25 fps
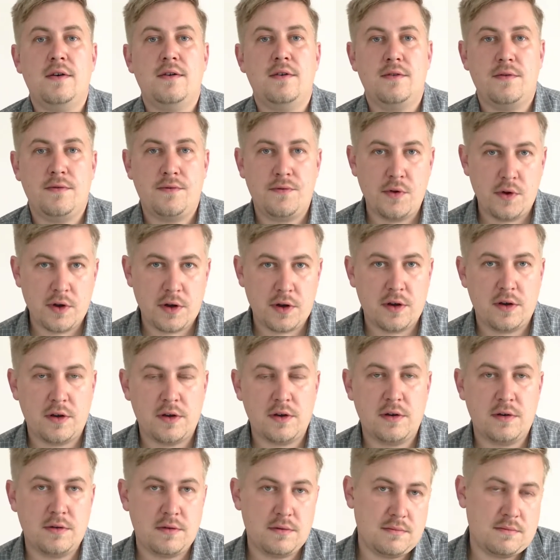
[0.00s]
For
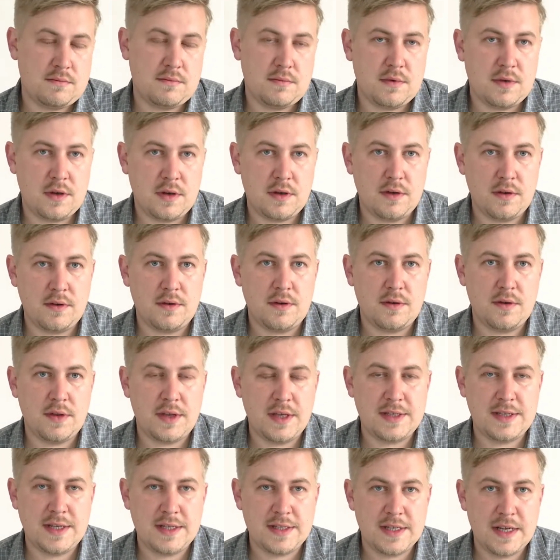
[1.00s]

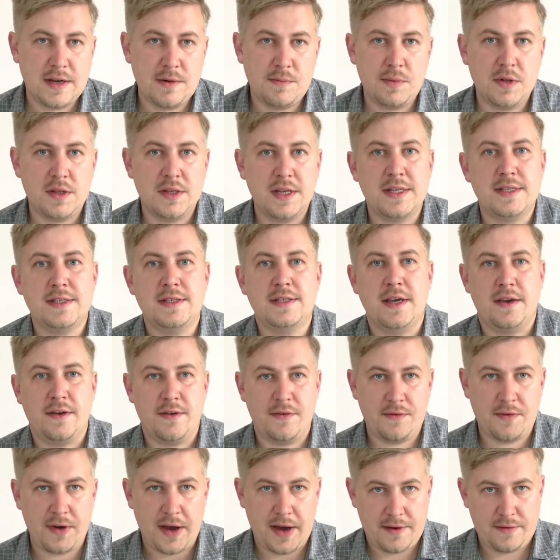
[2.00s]
this example, let's say
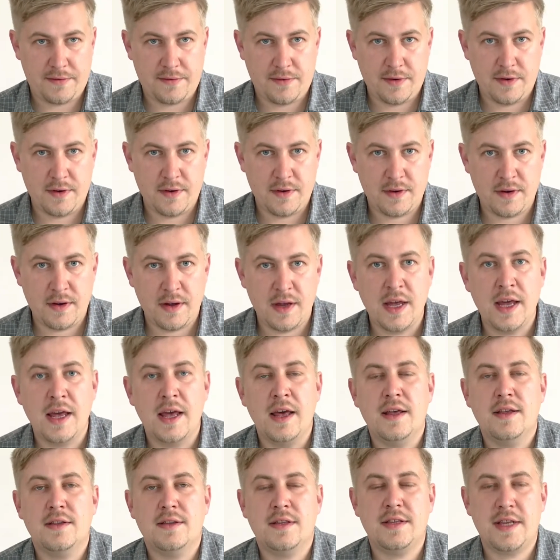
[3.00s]
5.
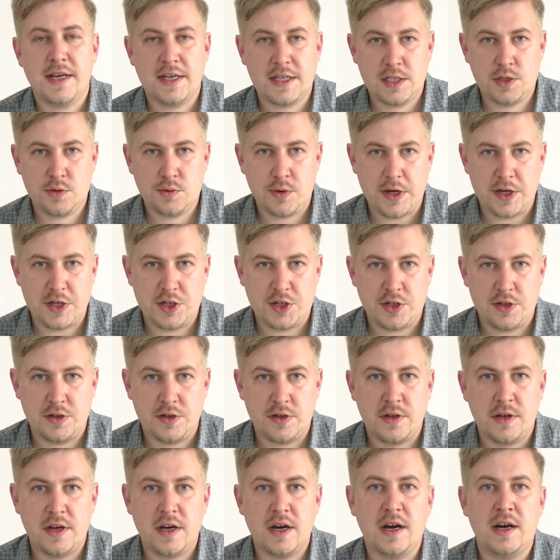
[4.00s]
The next question:
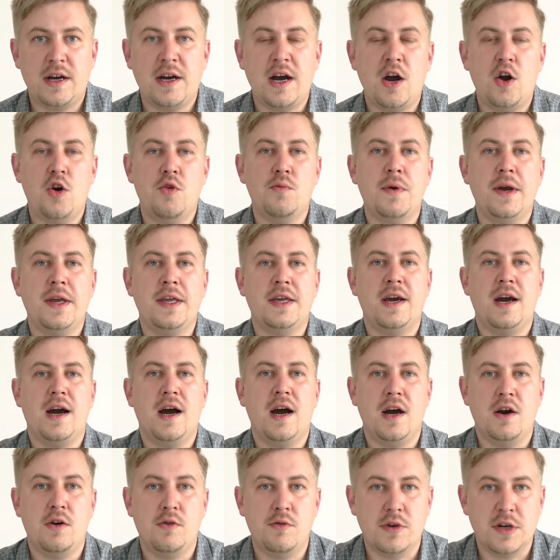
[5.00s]
how many
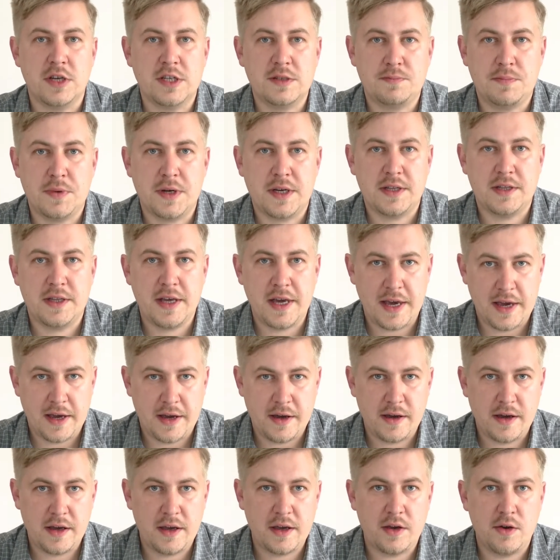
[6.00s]
hours per day
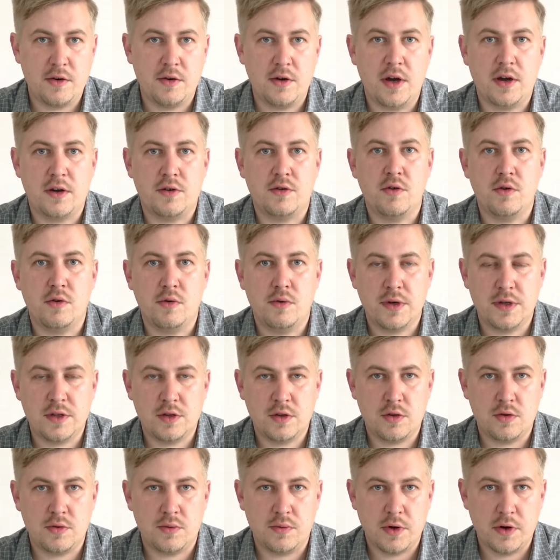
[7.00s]
you are going
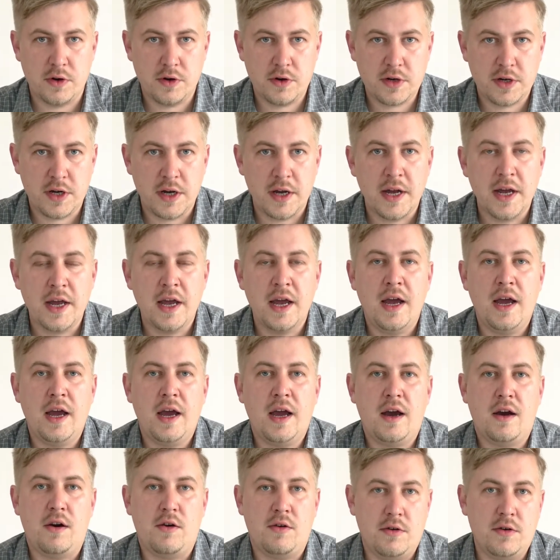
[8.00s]
to work
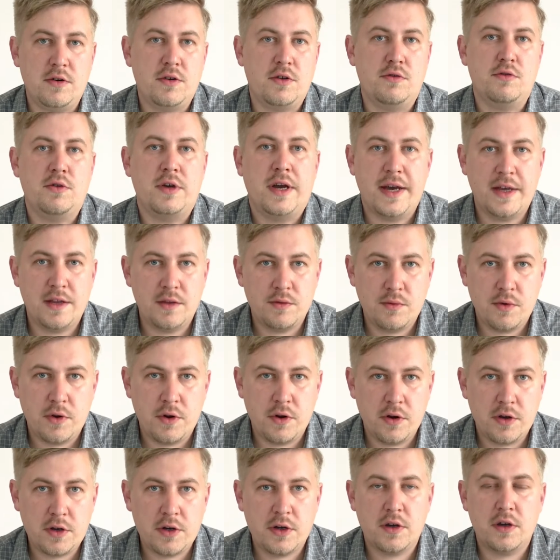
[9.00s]
or you can
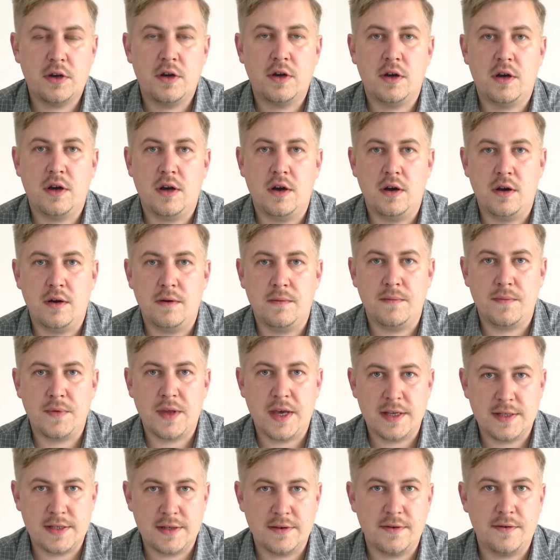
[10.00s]
work
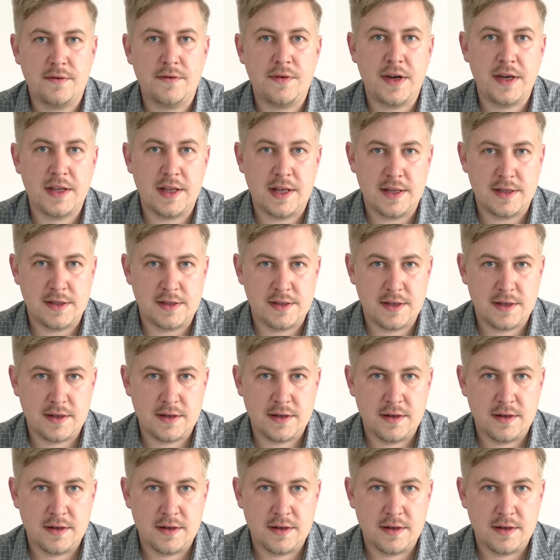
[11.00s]
as a freelancer?